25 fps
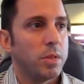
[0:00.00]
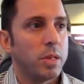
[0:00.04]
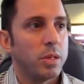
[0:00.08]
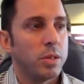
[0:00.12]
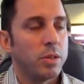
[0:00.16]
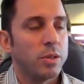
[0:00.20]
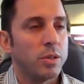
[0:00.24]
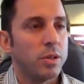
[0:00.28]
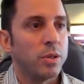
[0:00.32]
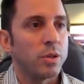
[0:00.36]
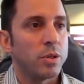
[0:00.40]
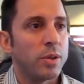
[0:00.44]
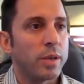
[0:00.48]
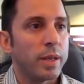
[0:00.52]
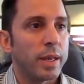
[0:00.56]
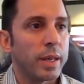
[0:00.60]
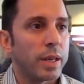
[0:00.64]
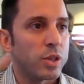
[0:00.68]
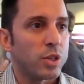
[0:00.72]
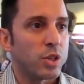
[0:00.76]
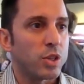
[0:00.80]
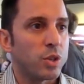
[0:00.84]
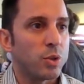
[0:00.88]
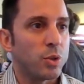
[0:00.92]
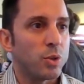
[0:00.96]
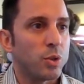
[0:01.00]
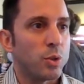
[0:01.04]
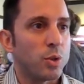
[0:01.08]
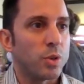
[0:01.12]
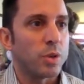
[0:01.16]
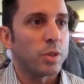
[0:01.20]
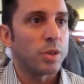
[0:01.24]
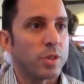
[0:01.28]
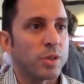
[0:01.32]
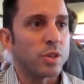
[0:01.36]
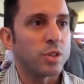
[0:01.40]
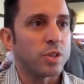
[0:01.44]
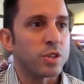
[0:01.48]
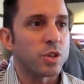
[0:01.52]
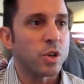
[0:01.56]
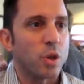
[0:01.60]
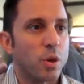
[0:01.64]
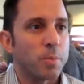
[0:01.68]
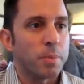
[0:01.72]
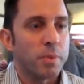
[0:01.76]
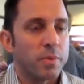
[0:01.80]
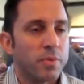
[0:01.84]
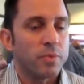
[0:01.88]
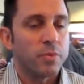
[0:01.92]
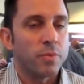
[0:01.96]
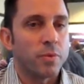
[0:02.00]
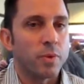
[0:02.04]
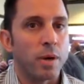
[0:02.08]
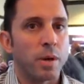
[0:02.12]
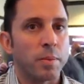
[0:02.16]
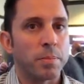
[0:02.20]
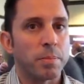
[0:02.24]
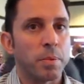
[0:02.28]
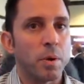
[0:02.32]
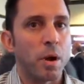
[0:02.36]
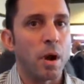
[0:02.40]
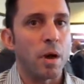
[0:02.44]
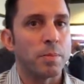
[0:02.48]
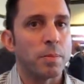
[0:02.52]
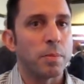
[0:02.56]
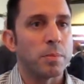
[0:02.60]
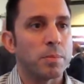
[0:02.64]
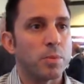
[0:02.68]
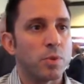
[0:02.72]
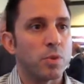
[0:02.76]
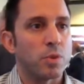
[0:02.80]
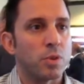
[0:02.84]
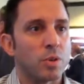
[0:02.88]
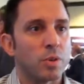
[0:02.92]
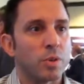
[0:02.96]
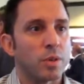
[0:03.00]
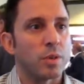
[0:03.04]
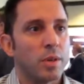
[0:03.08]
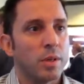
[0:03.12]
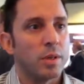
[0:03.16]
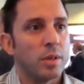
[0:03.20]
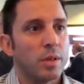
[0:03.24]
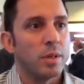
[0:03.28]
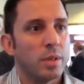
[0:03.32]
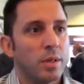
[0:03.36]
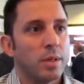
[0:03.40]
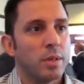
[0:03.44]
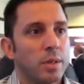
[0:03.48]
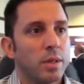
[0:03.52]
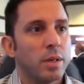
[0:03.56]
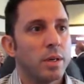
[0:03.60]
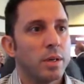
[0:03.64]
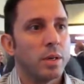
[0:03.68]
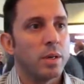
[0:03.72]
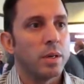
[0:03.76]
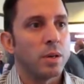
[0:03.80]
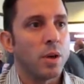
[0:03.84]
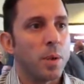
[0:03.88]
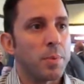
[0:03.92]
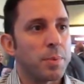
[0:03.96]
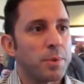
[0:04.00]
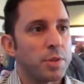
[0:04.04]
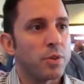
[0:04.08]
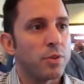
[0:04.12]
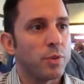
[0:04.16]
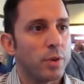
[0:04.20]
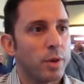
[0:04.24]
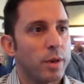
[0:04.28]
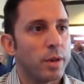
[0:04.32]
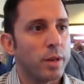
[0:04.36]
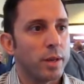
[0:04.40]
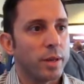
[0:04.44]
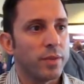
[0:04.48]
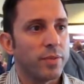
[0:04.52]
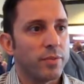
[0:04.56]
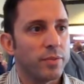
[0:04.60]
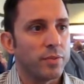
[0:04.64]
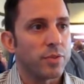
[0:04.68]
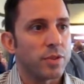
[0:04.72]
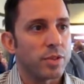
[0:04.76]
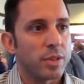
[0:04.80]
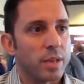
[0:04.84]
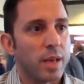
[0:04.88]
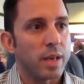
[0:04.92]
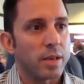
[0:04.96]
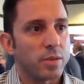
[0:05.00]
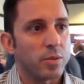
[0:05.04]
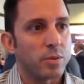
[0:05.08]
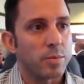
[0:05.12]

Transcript: you know, an issue, or the scope of a problem, or an opportunity for SaaS.